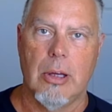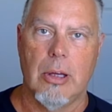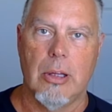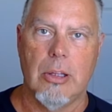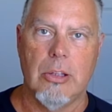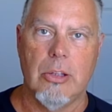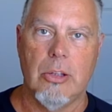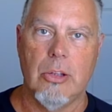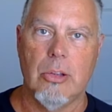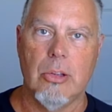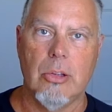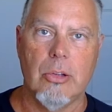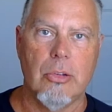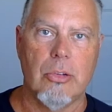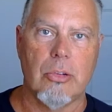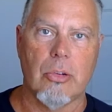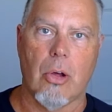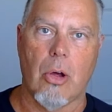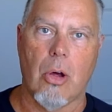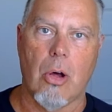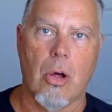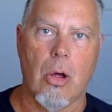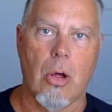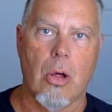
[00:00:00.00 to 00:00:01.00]
you lose
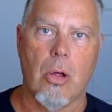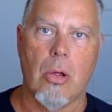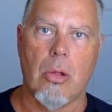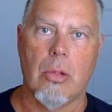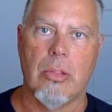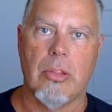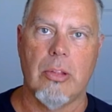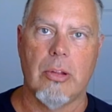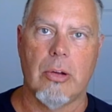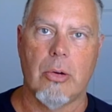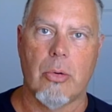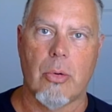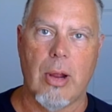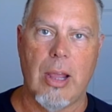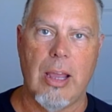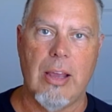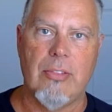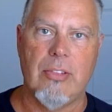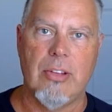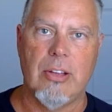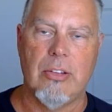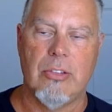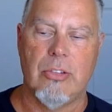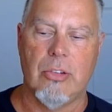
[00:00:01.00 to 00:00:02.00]
all the
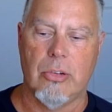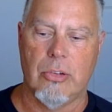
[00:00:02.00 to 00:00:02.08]
cravings.